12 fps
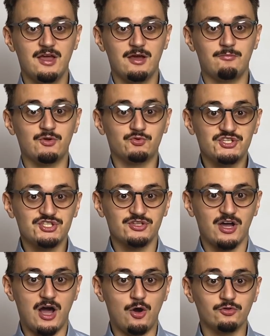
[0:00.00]
by reaching
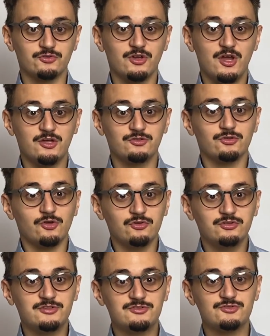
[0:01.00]
out not
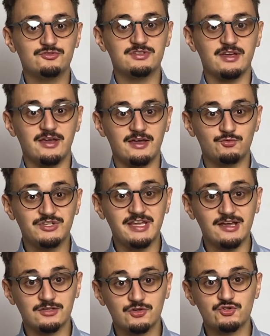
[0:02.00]
only to the
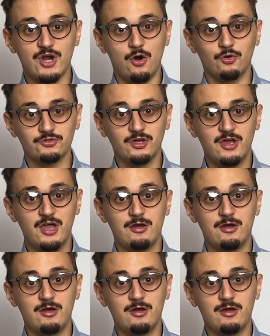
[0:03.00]
retail crowd,